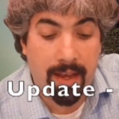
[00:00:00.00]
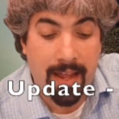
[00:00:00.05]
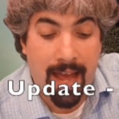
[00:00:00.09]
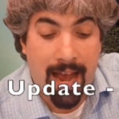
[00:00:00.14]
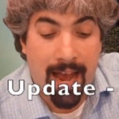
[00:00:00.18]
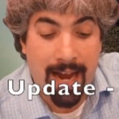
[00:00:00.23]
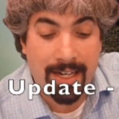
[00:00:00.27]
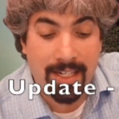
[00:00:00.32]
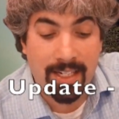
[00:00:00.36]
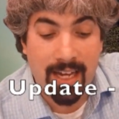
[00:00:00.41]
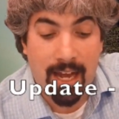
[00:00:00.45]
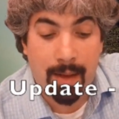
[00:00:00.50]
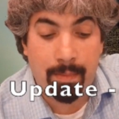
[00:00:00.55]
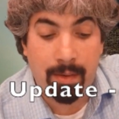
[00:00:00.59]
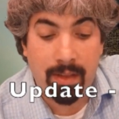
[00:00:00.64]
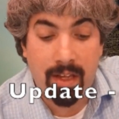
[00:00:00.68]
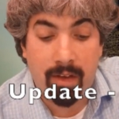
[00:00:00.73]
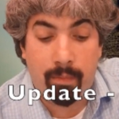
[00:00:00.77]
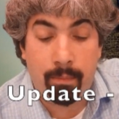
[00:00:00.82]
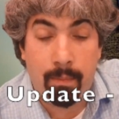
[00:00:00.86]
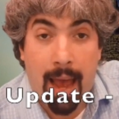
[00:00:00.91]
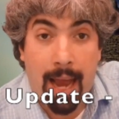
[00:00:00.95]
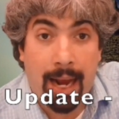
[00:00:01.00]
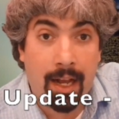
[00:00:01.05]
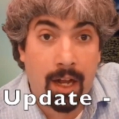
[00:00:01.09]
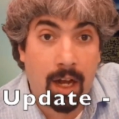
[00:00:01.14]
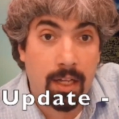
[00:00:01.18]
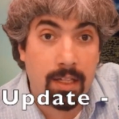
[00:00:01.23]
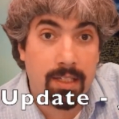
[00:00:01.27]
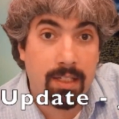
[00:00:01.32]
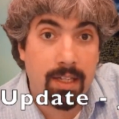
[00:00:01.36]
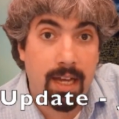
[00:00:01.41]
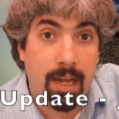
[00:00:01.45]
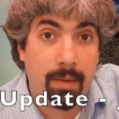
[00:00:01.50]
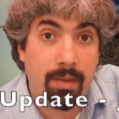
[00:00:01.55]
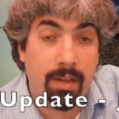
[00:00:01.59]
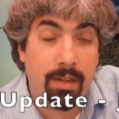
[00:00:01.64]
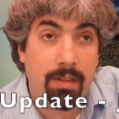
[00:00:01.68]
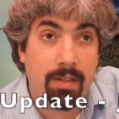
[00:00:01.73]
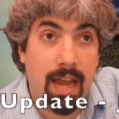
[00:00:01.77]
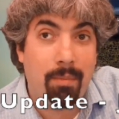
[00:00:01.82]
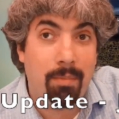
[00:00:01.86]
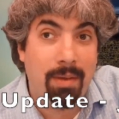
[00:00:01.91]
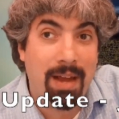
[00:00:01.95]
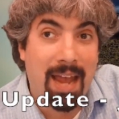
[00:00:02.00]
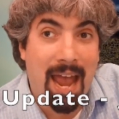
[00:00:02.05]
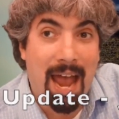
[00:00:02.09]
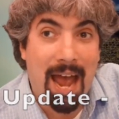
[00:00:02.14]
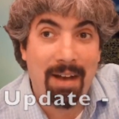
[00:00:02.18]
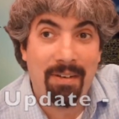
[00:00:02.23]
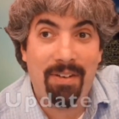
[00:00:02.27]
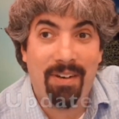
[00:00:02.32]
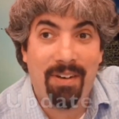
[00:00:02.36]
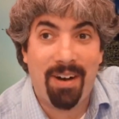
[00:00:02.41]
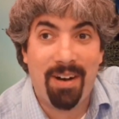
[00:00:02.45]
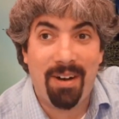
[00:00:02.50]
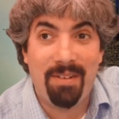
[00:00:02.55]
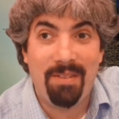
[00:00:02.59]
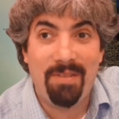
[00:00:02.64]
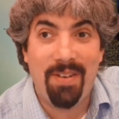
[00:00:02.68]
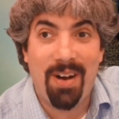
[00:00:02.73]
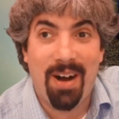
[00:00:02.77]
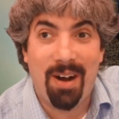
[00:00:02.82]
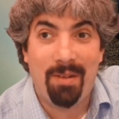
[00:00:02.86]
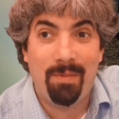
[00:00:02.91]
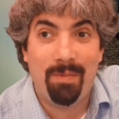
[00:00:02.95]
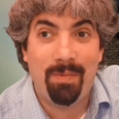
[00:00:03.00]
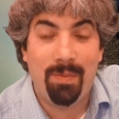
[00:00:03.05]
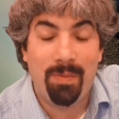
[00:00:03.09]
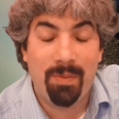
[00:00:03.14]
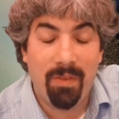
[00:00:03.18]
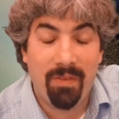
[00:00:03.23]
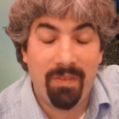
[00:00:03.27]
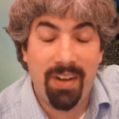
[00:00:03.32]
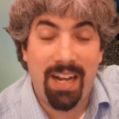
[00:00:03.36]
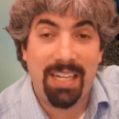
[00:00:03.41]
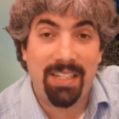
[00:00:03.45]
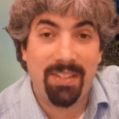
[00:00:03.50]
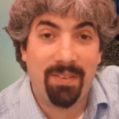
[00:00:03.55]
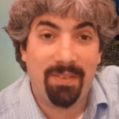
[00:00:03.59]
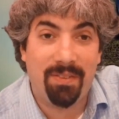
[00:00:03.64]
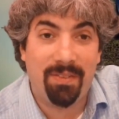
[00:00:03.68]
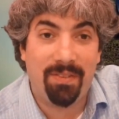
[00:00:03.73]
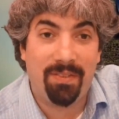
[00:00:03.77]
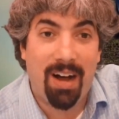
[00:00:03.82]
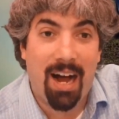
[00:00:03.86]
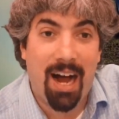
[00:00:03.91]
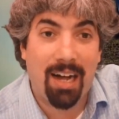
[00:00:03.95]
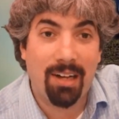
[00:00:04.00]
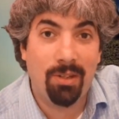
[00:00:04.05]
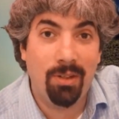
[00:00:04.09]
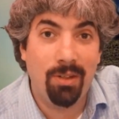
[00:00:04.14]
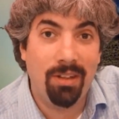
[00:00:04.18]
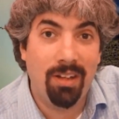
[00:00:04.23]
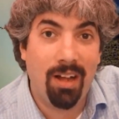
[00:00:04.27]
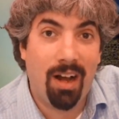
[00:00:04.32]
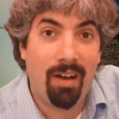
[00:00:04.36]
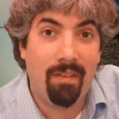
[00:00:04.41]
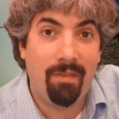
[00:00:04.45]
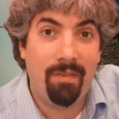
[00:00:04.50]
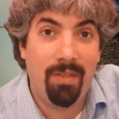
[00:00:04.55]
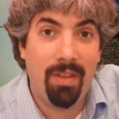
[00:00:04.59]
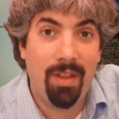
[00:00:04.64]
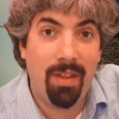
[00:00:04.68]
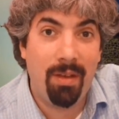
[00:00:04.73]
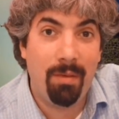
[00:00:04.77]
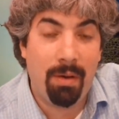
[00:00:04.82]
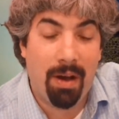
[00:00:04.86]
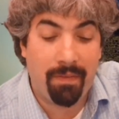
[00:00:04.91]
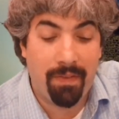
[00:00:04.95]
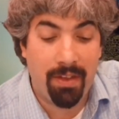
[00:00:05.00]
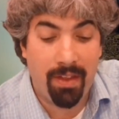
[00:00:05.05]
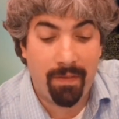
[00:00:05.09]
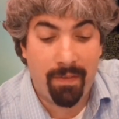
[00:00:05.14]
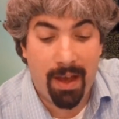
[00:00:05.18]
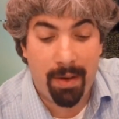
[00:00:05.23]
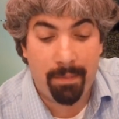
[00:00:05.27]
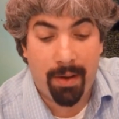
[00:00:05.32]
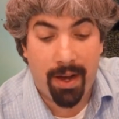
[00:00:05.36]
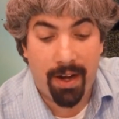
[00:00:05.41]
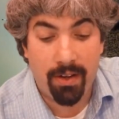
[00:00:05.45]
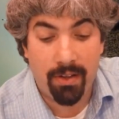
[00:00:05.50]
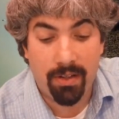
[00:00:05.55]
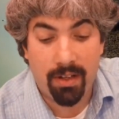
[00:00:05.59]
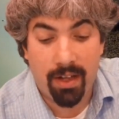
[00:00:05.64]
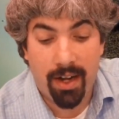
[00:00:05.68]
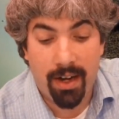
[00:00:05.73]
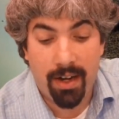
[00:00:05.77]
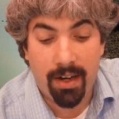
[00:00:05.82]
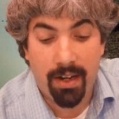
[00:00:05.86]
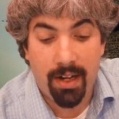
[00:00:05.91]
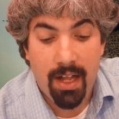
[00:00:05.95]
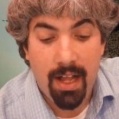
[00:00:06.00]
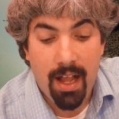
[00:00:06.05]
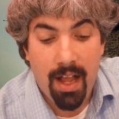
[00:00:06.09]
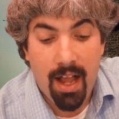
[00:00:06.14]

Actually, I believe Matt Cutts named this on behalf of Vanessa Fox, who loved Buffy the Vampire Slayer.